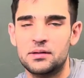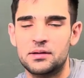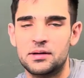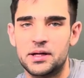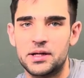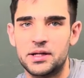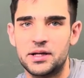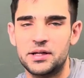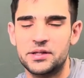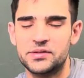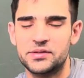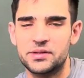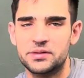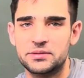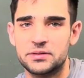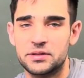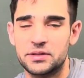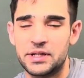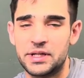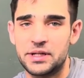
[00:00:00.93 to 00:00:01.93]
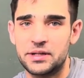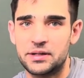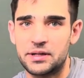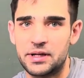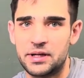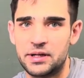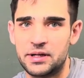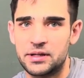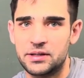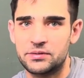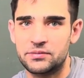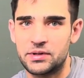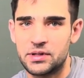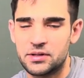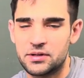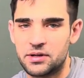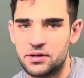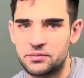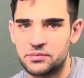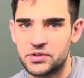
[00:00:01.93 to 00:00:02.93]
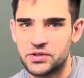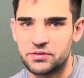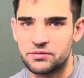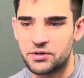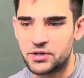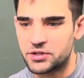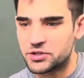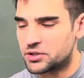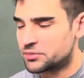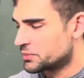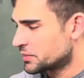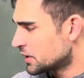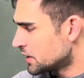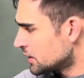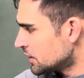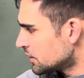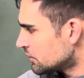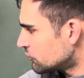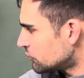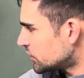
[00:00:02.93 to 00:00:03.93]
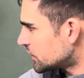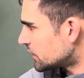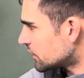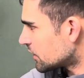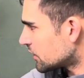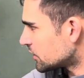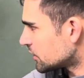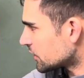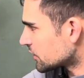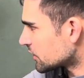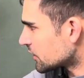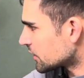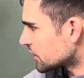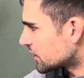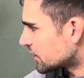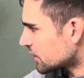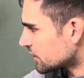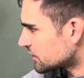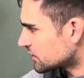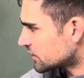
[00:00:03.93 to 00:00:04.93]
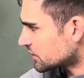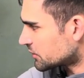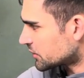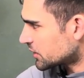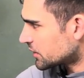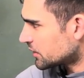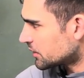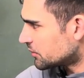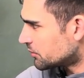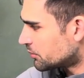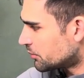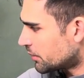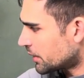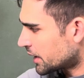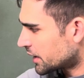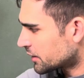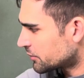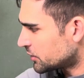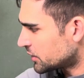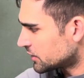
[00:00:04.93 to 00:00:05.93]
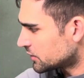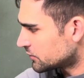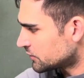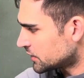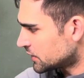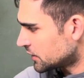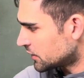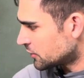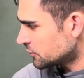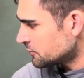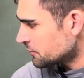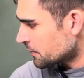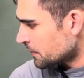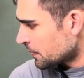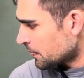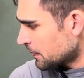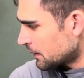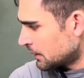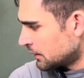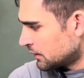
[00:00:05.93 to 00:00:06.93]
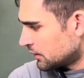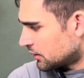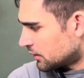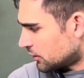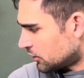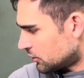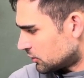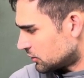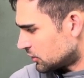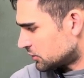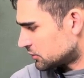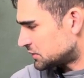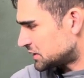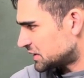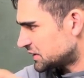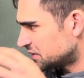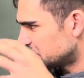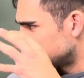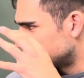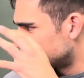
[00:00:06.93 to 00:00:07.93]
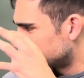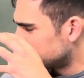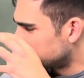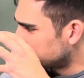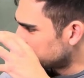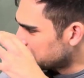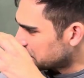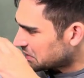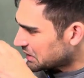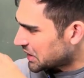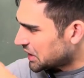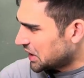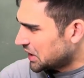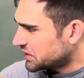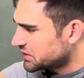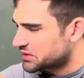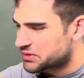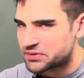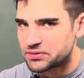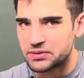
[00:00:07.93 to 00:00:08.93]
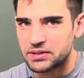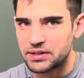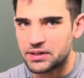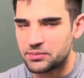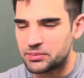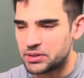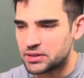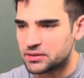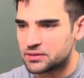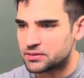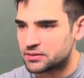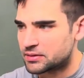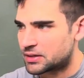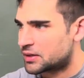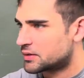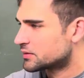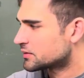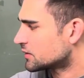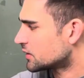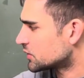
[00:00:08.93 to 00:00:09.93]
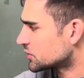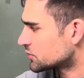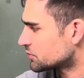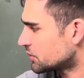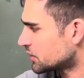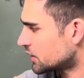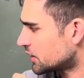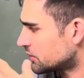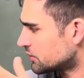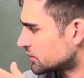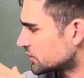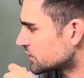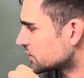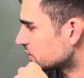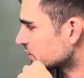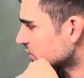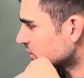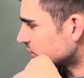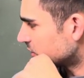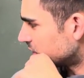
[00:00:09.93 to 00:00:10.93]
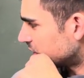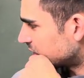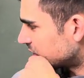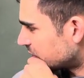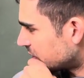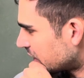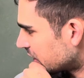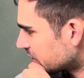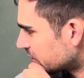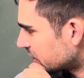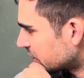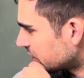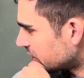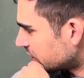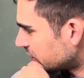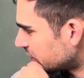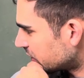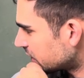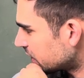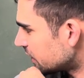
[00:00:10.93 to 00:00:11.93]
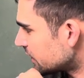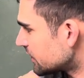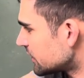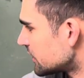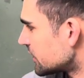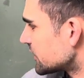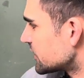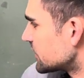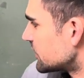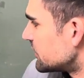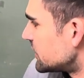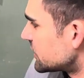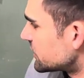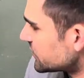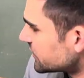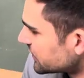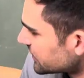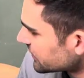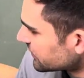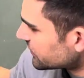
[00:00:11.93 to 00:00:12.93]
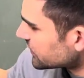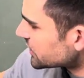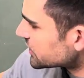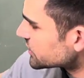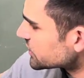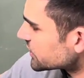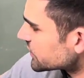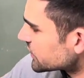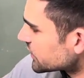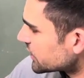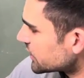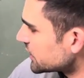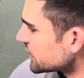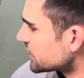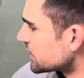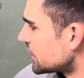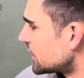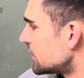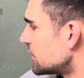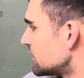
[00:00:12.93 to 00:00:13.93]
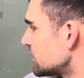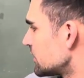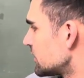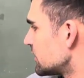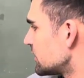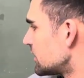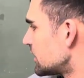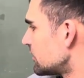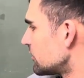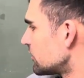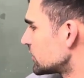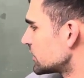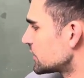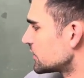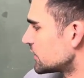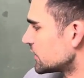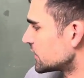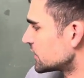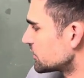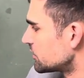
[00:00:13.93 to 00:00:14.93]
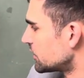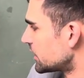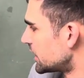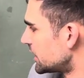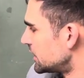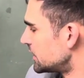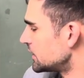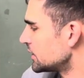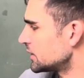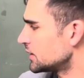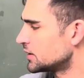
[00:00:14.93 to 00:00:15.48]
Hi guys, Ronnie here and welcome to the workshop with another customer bike build video. Although this isn't really a build as such, but I wanted to show you this bike because there are some interesting features on it, and I wanted to explain